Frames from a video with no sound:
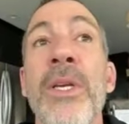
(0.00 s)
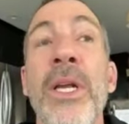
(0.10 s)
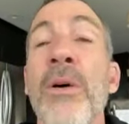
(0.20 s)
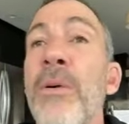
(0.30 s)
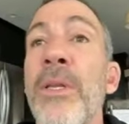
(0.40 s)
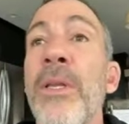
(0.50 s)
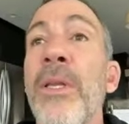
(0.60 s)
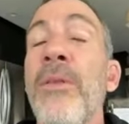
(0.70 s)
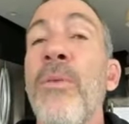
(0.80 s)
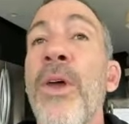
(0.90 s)
you know,
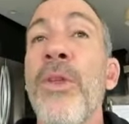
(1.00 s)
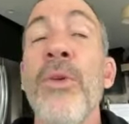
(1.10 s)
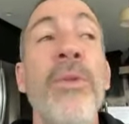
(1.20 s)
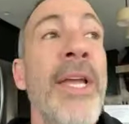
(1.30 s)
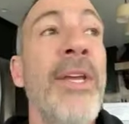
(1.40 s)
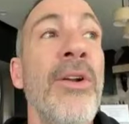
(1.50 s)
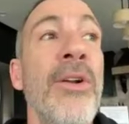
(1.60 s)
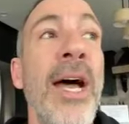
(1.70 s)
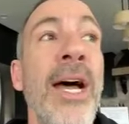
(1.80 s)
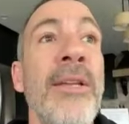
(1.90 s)
whether you like it or
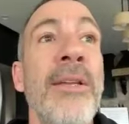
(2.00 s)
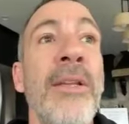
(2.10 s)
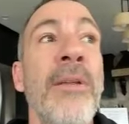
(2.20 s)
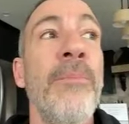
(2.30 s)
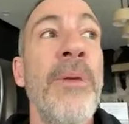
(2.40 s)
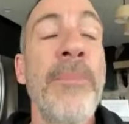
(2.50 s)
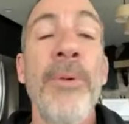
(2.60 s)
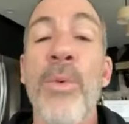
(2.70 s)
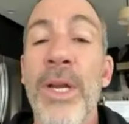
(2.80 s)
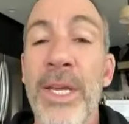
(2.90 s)
not,
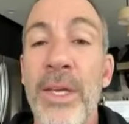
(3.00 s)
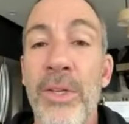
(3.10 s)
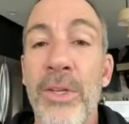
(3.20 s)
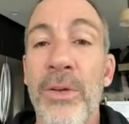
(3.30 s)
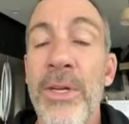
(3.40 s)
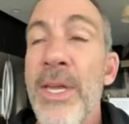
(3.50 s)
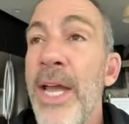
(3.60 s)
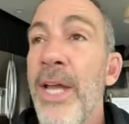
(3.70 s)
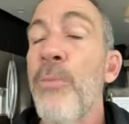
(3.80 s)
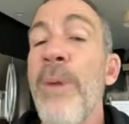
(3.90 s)
people want to kill you,
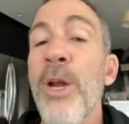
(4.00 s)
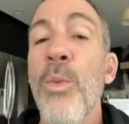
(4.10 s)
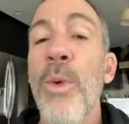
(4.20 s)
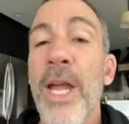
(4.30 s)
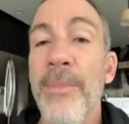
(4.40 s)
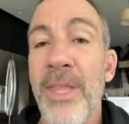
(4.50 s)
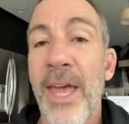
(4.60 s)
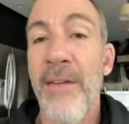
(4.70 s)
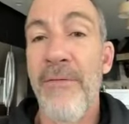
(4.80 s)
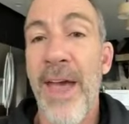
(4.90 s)
and you better wake up to
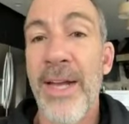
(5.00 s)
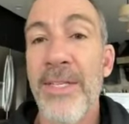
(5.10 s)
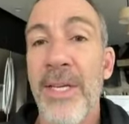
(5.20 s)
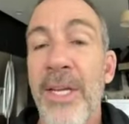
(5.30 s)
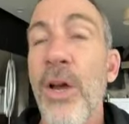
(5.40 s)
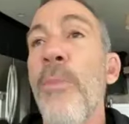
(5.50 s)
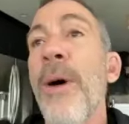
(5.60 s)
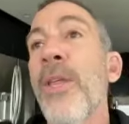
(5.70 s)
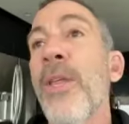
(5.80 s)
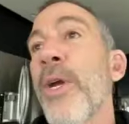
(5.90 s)
that fact. And oh,
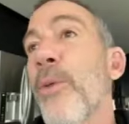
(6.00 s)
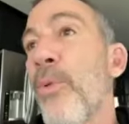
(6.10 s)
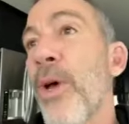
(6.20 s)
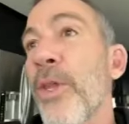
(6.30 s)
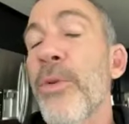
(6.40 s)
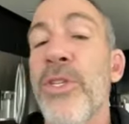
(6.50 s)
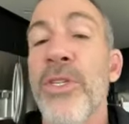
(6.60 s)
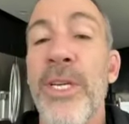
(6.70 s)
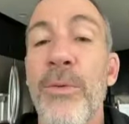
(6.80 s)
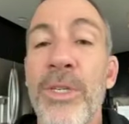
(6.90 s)
by the way, your brother was
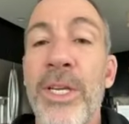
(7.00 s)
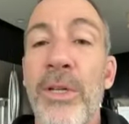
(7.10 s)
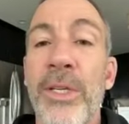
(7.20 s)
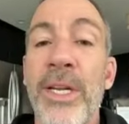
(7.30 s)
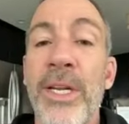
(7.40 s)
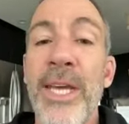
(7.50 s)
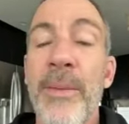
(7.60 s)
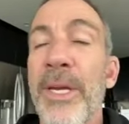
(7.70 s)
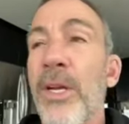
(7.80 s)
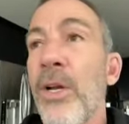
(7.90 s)
just was killed in
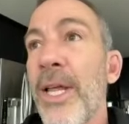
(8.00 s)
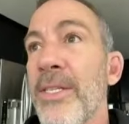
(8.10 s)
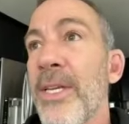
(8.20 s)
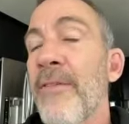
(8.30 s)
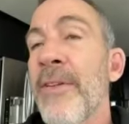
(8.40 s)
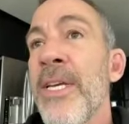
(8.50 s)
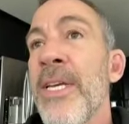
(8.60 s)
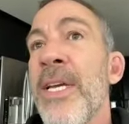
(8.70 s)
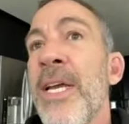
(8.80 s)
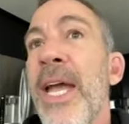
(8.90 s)
Entebbe and all that stuff.
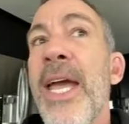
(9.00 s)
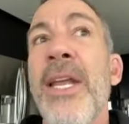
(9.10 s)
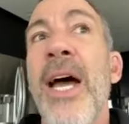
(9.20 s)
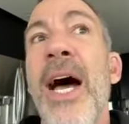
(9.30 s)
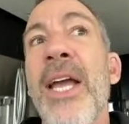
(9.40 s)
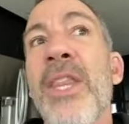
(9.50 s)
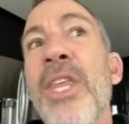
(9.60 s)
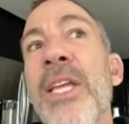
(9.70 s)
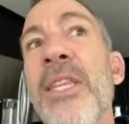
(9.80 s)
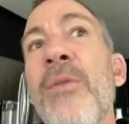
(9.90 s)
And I
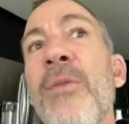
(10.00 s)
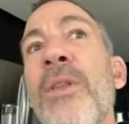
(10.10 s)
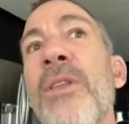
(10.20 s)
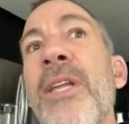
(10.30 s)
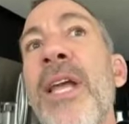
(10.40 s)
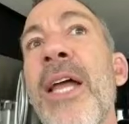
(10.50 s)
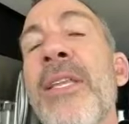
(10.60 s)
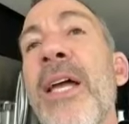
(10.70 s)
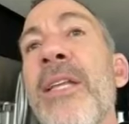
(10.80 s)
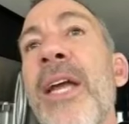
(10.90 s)
think that with
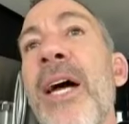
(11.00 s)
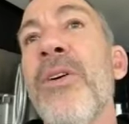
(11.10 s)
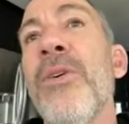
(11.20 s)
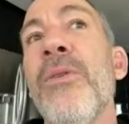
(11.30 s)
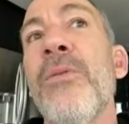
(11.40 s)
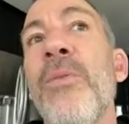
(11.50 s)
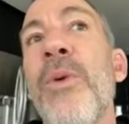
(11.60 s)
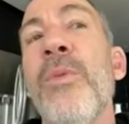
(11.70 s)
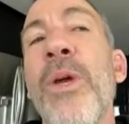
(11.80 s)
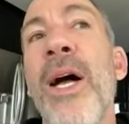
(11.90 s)
Netanyahu,
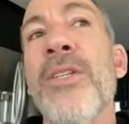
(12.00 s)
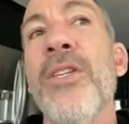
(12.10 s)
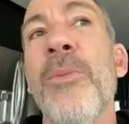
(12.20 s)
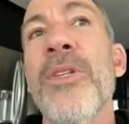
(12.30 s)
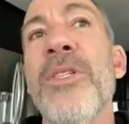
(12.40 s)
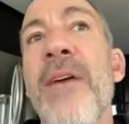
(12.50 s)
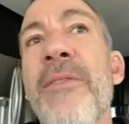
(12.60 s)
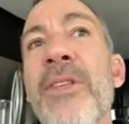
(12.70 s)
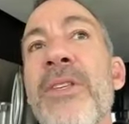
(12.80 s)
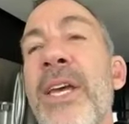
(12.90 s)
what, what October
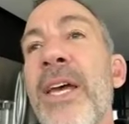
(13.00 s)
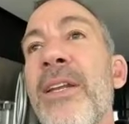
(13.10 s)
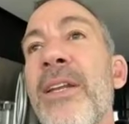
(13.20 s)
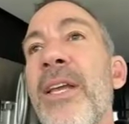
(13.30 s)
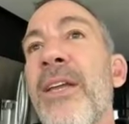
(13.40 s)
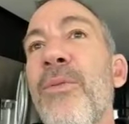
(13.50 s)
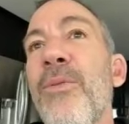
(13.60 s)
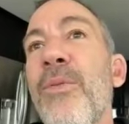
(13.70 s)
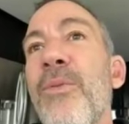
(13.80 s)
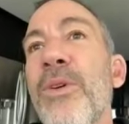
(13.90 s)
7th said, and
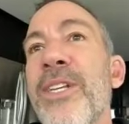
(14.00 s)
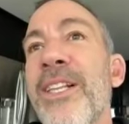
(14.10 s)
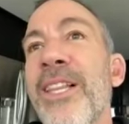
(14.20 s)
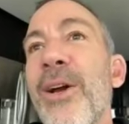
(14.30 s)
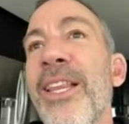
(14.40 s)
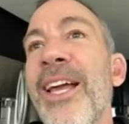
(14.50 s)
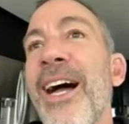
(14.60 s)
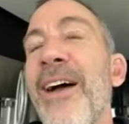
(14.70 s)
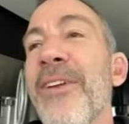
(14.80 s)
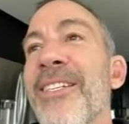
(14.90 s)
was glaringly
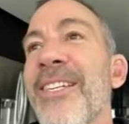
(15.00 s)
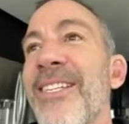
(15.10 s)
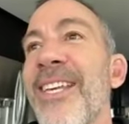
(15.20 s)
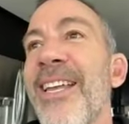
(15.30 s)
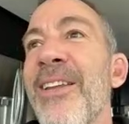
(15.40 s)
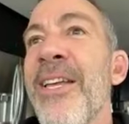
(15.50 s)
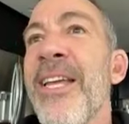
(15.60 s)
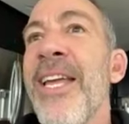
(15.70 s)
obvious, is that